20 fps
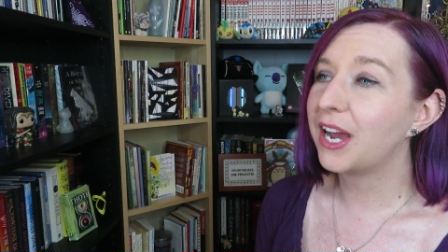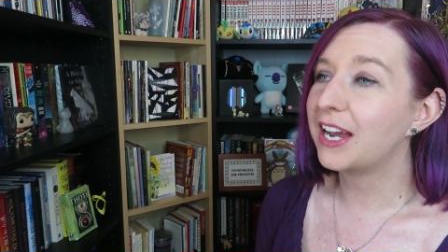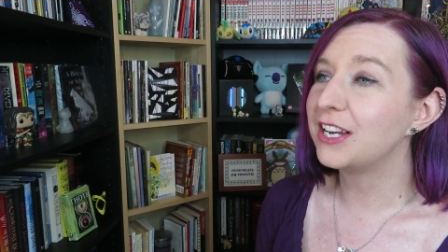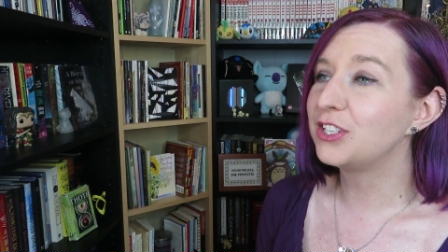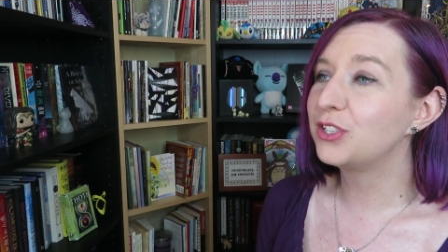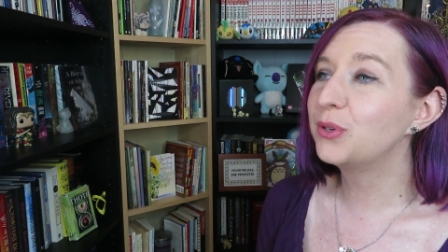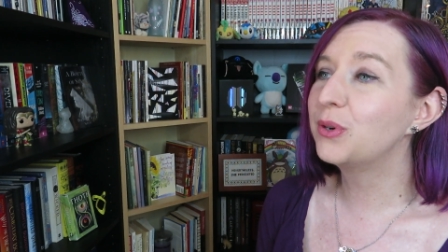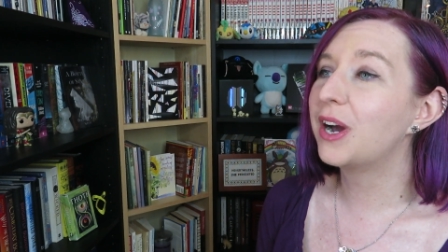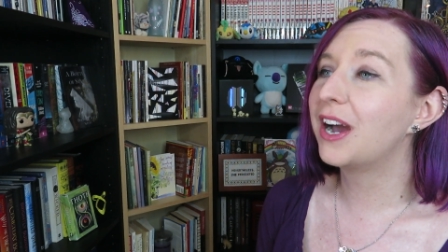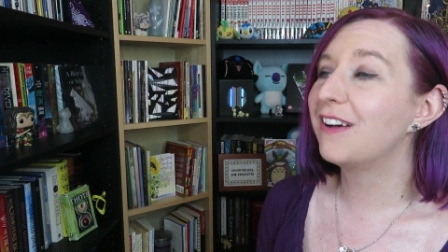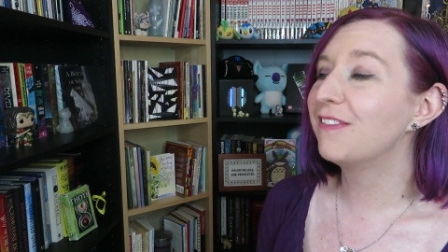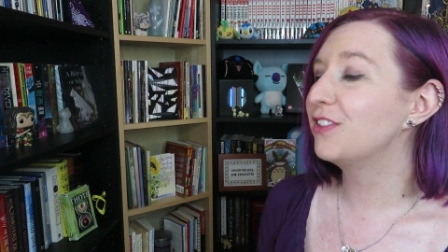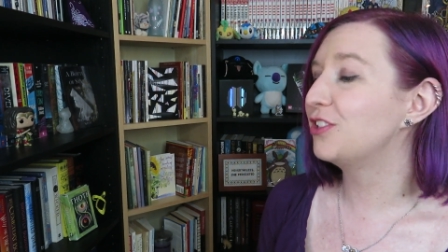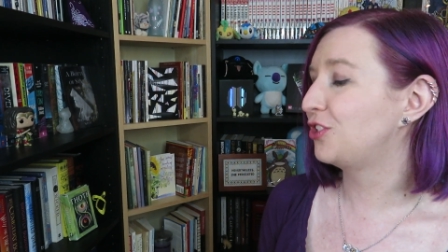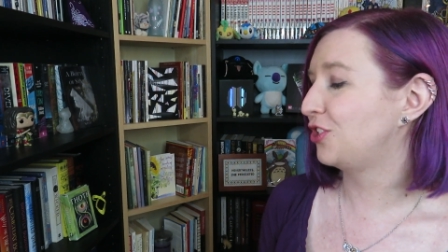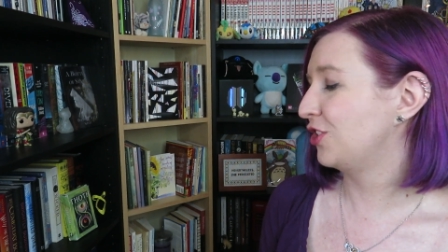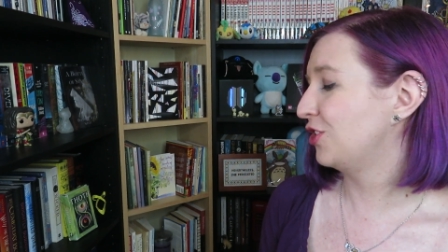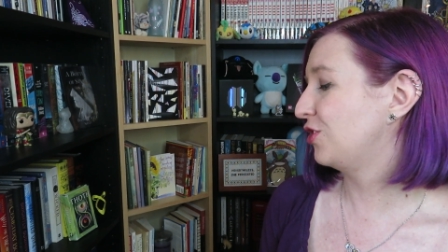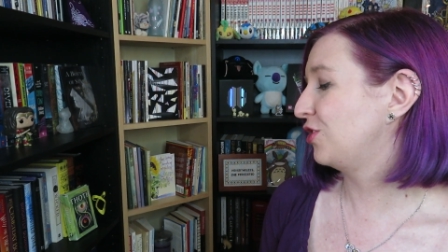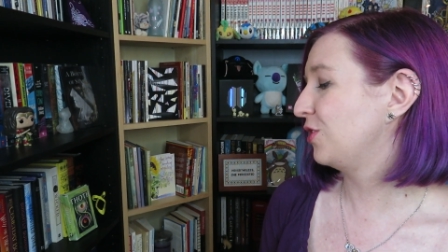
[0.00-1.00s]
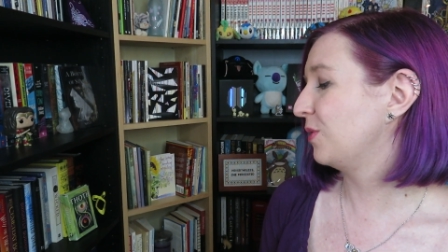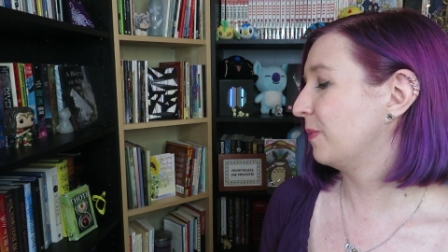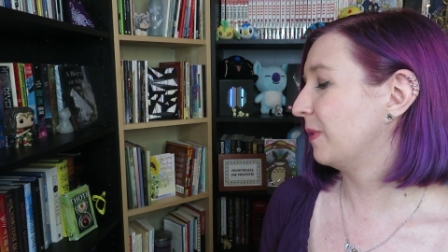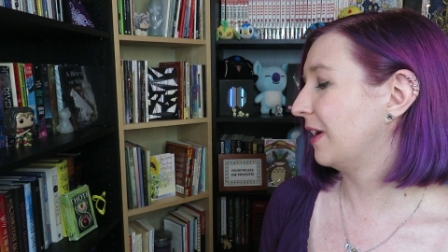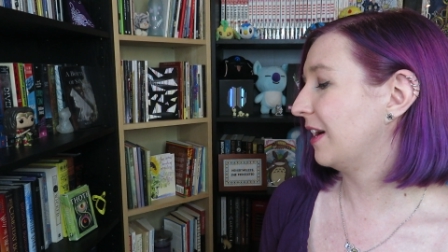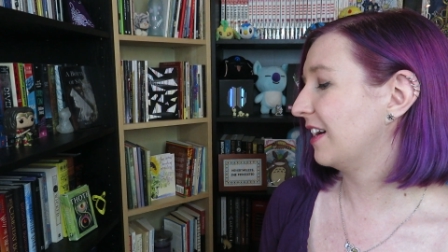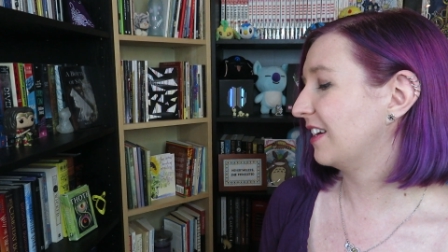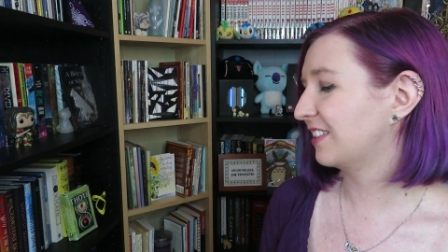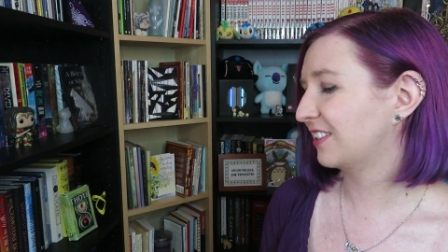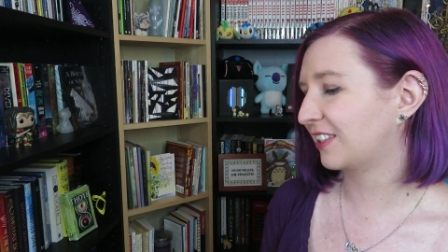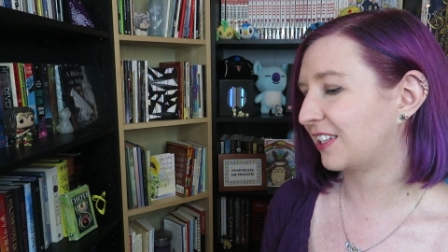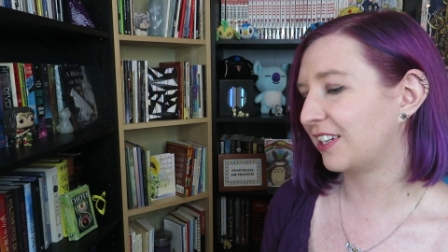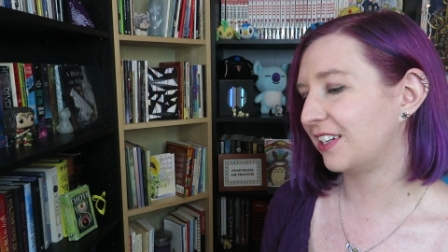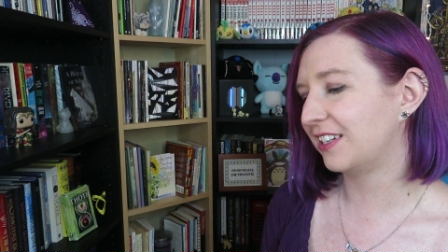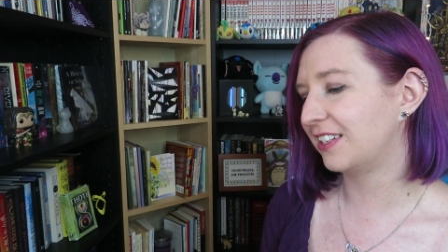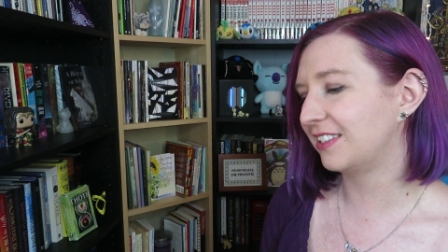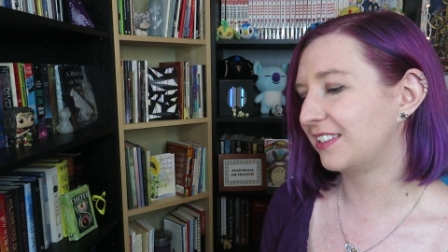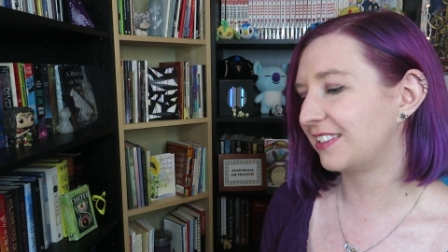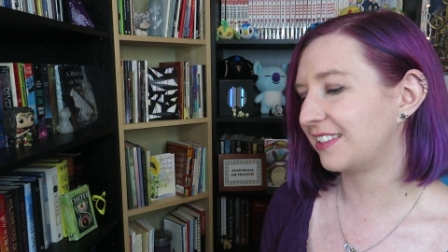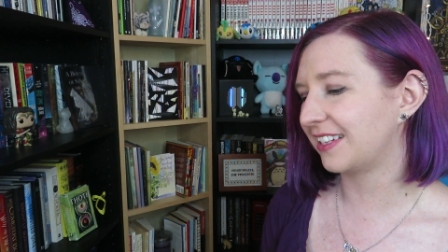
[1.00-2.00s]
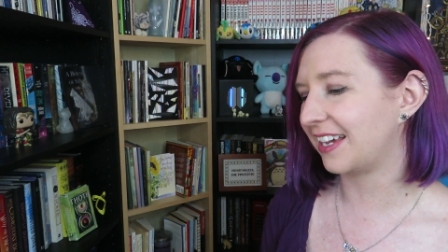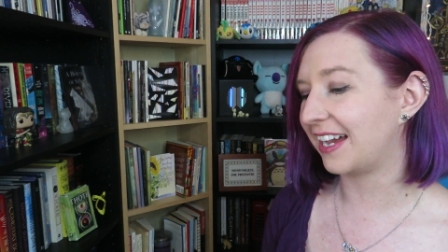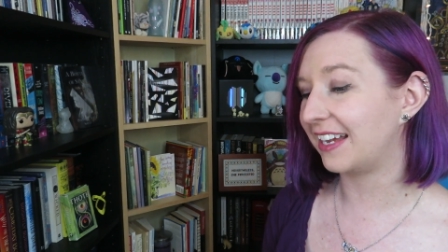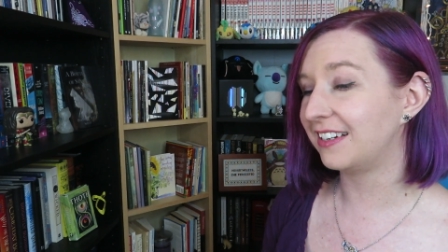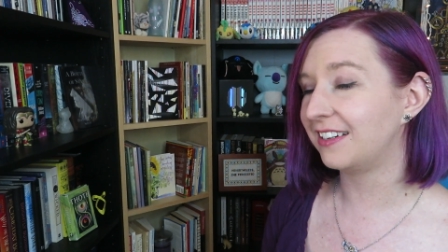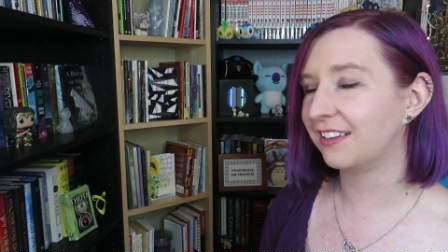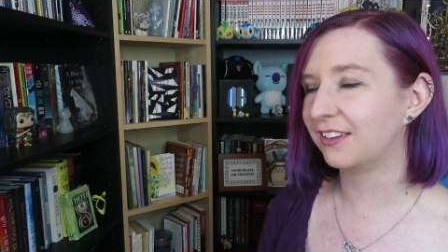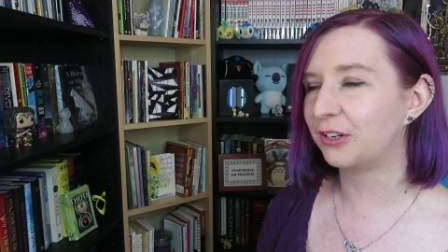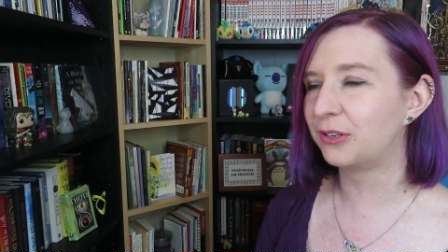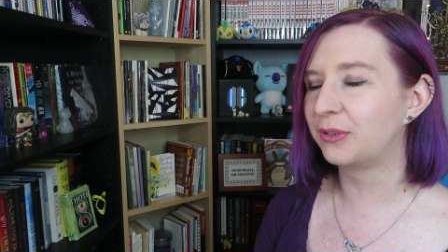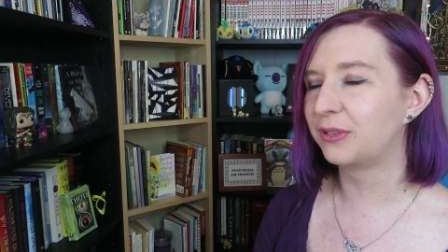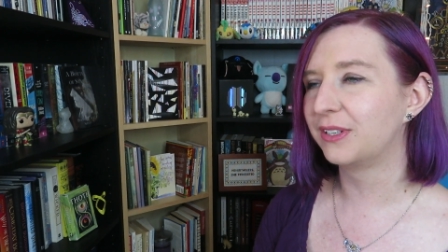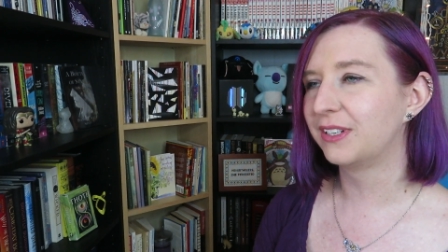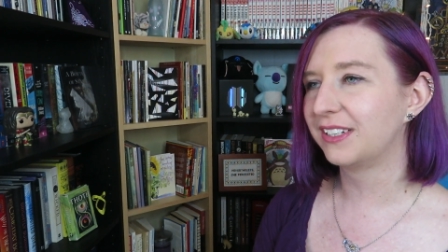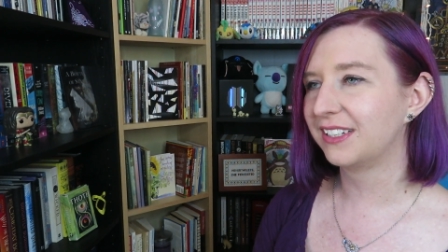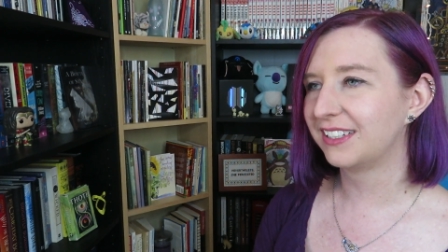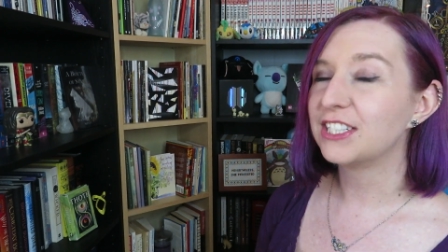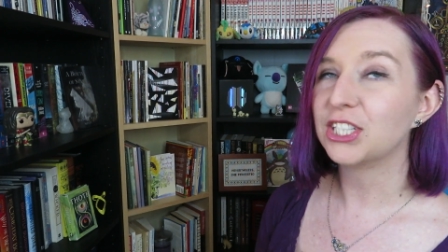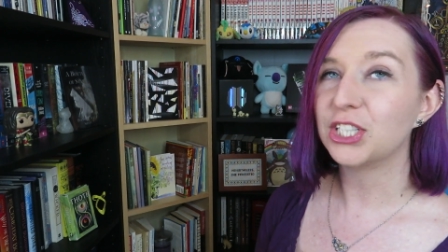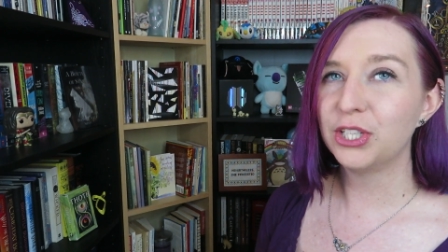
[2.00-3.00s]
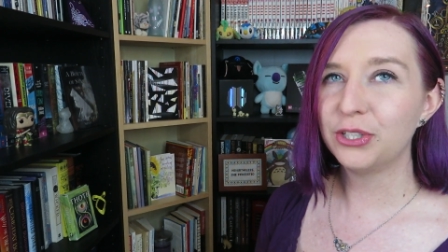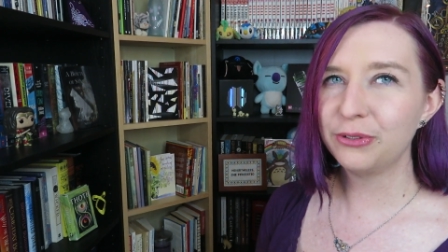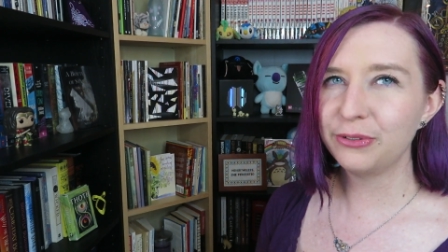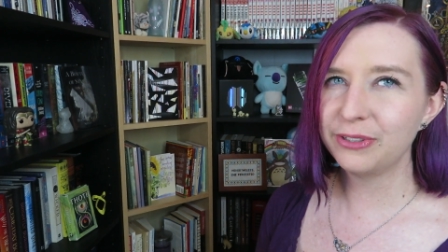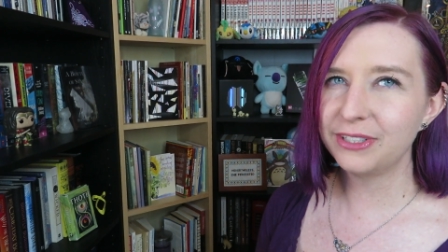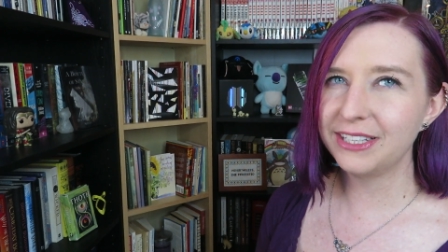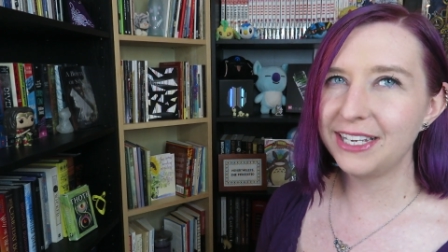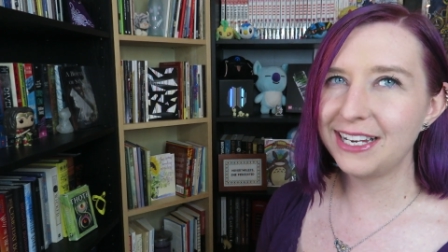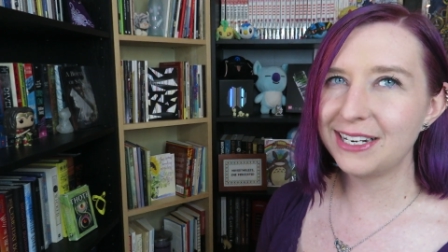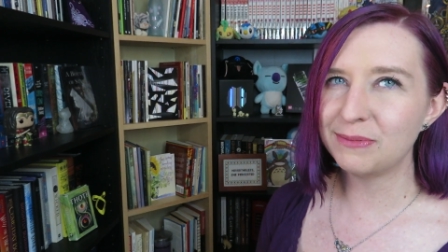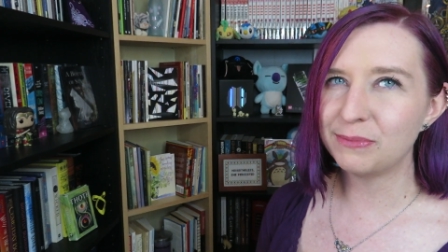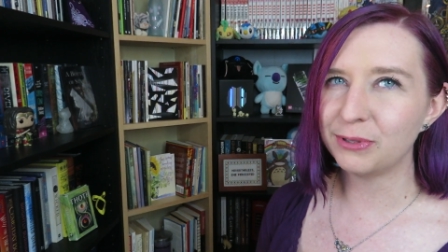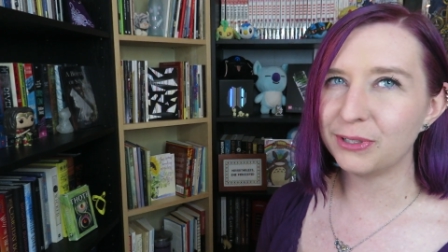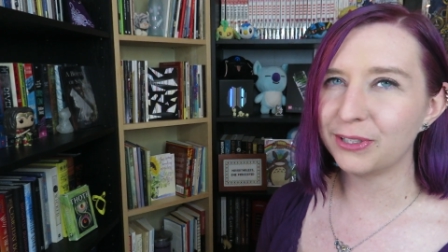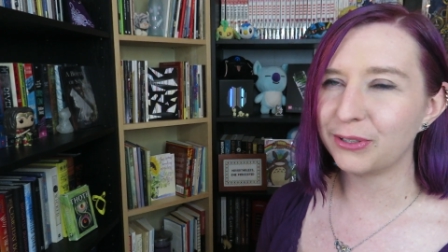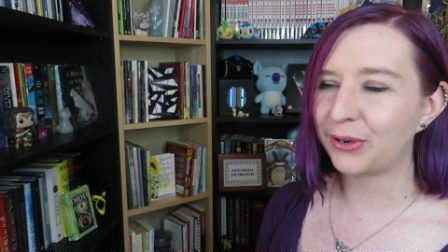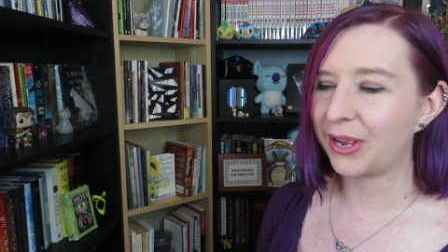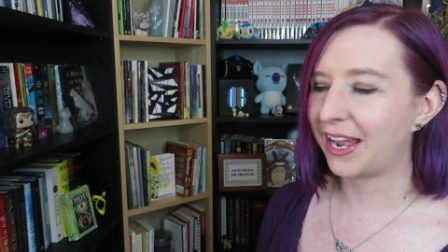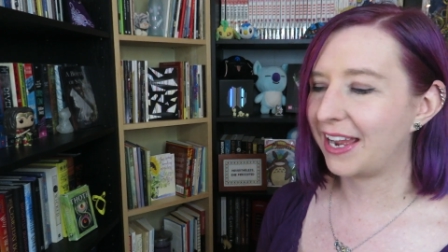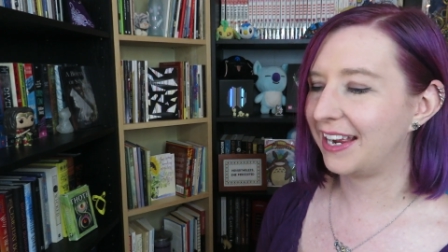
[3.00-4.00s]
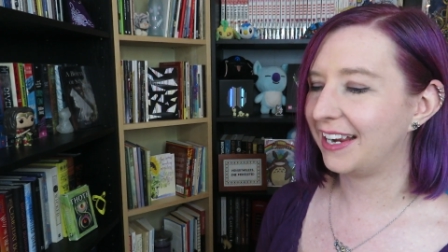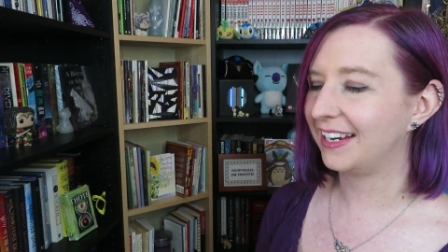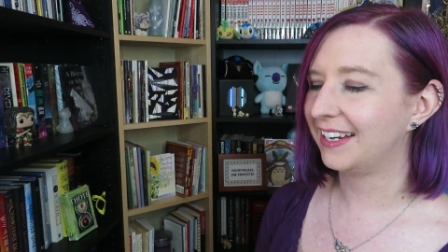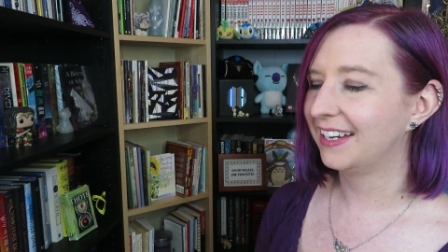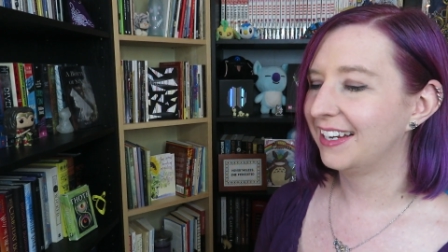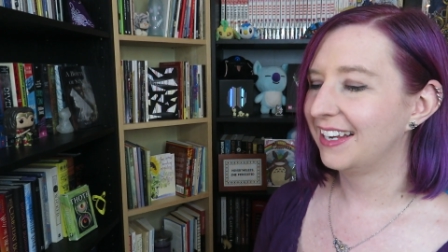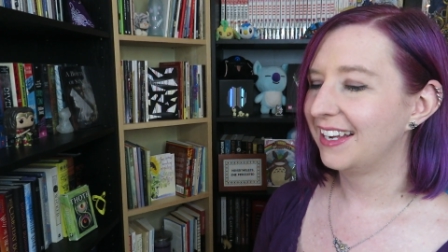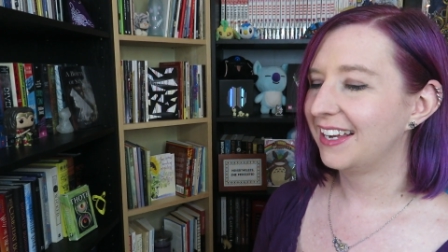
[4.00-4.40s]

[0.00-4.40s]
I do have the tissue box because I know it's a little relatable, okay?